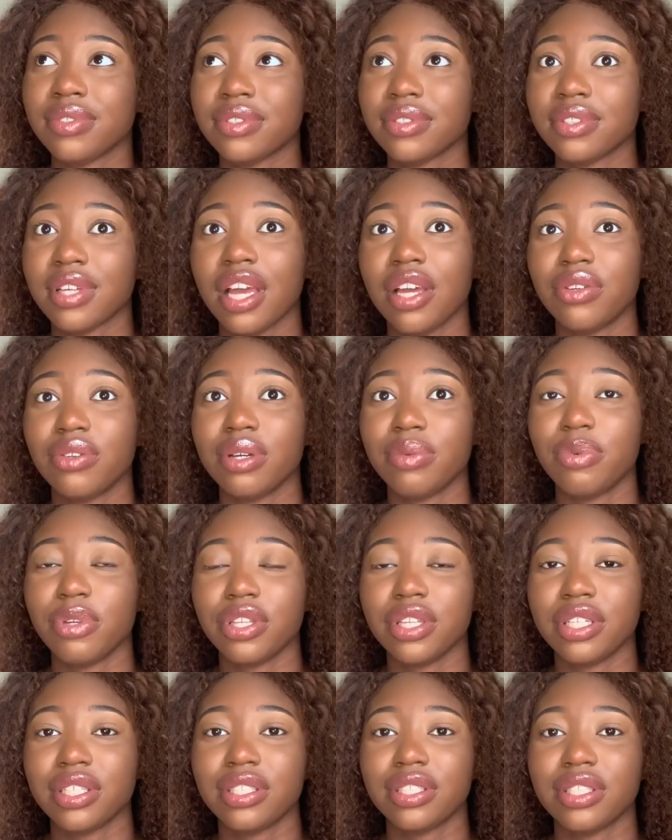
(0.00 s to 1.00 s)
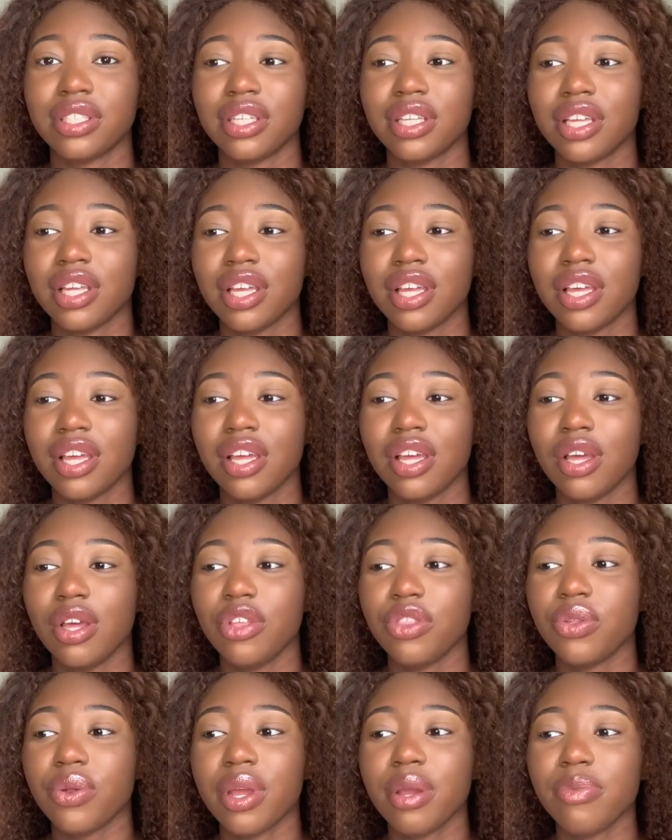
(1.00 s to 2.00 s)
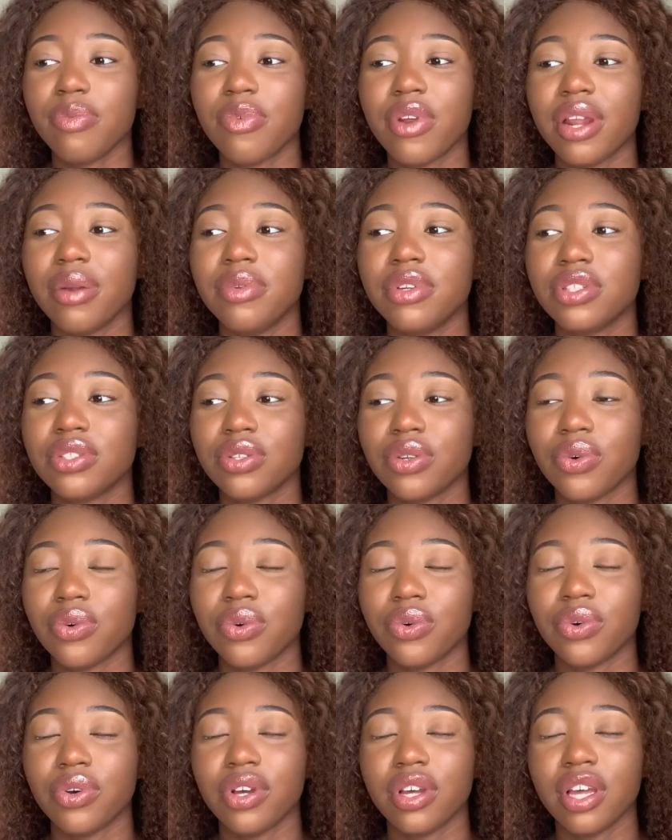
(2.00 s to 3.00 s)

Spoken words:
how do I put this? Throughout primary school,